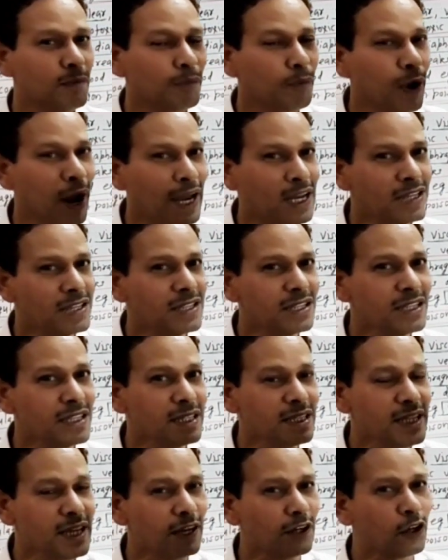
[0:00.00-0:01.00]

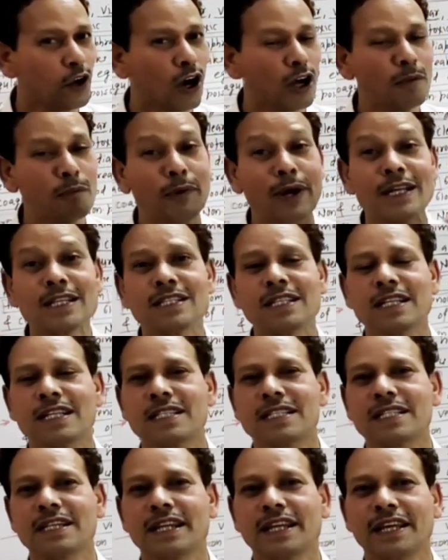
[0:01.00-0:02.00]
Poisonous and
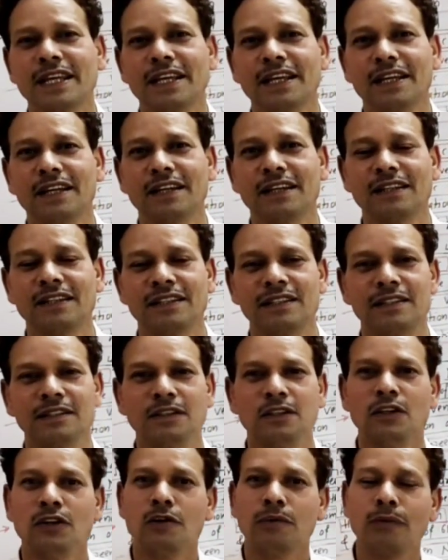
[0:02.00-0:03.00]
non-poisonous snakes.
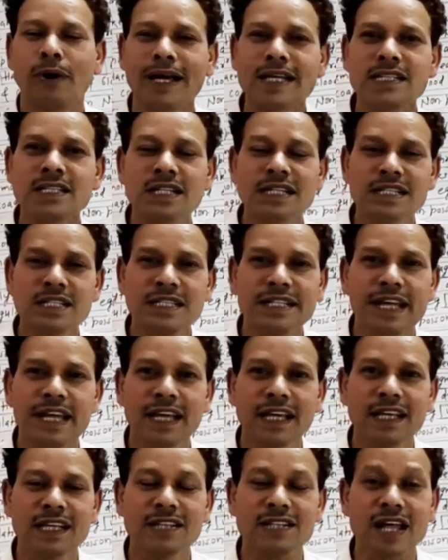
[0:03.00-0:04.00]
Poisonous
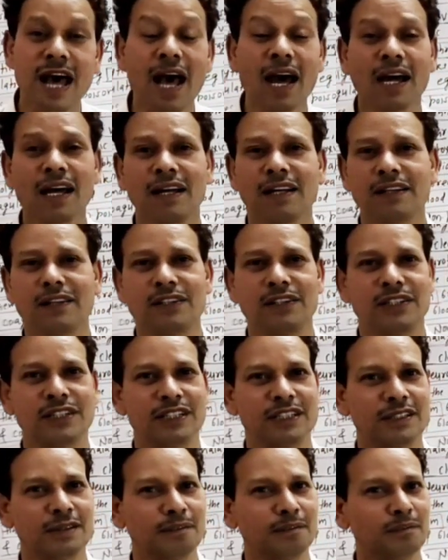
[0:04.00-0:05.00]
snake is that
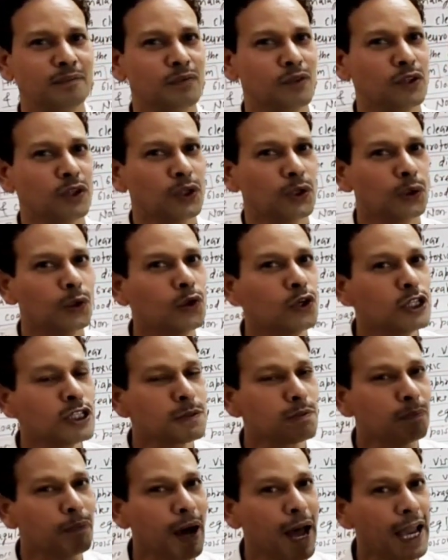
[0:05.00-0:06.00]

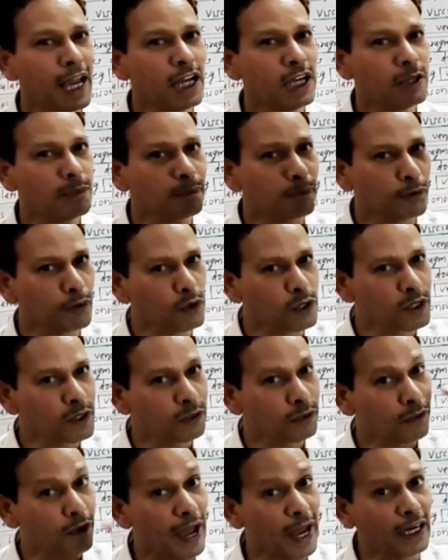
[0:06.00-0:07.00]
whose bite
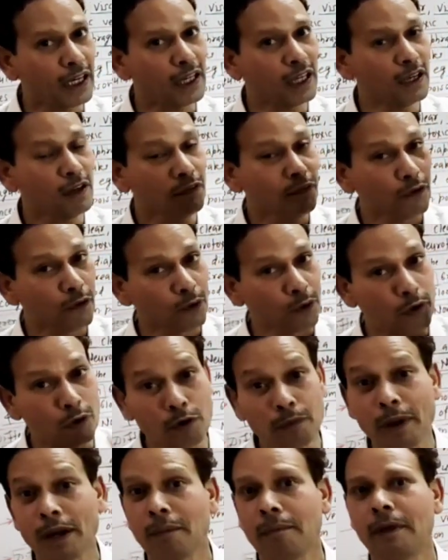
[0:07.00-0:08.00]
proves fatal for
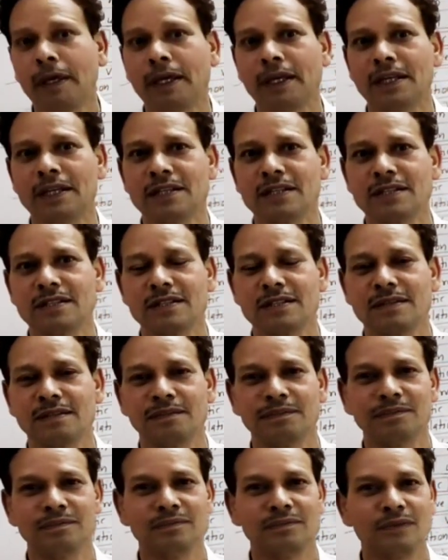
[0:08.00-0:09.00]
human beings,
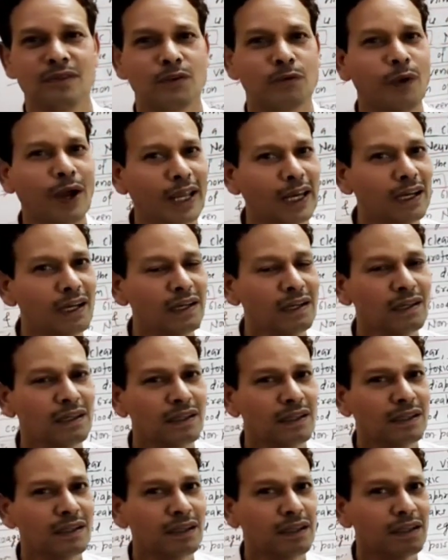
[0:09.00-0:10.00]
while
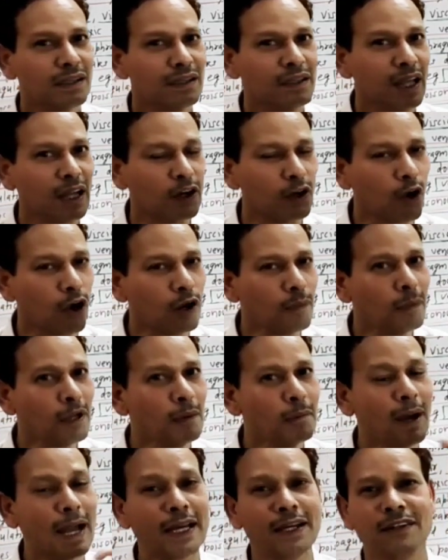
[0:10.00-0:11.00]
the
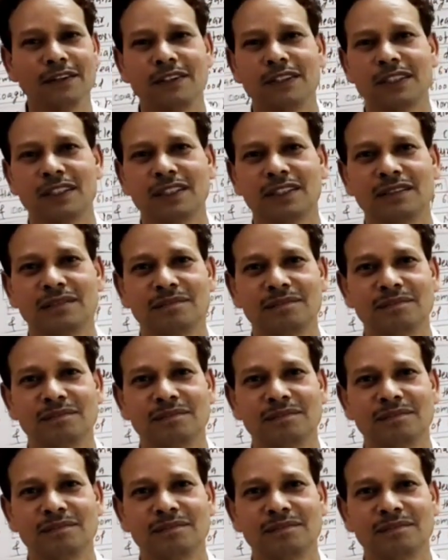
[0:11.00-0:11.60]
normal bite